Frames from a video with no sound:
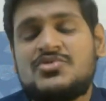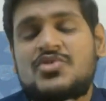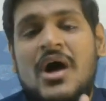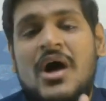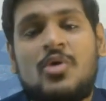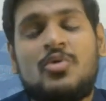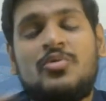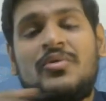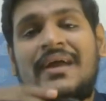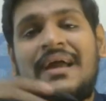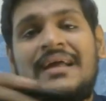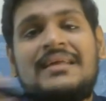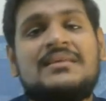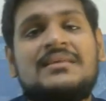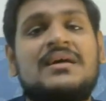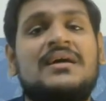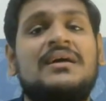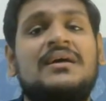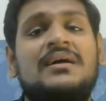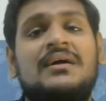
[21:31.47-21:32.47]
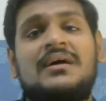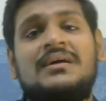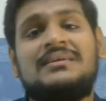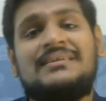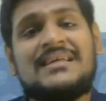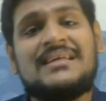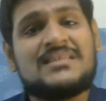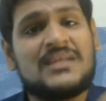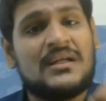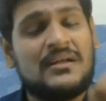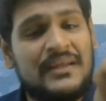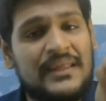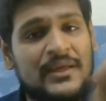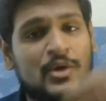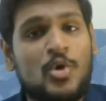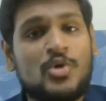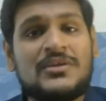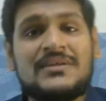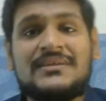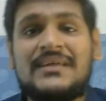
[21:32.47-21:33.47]
so how we can uh, just uh,
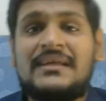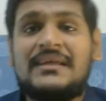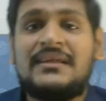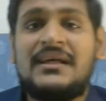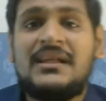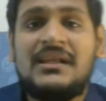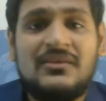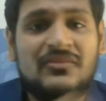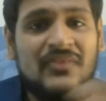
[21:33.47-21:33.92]
decode the signal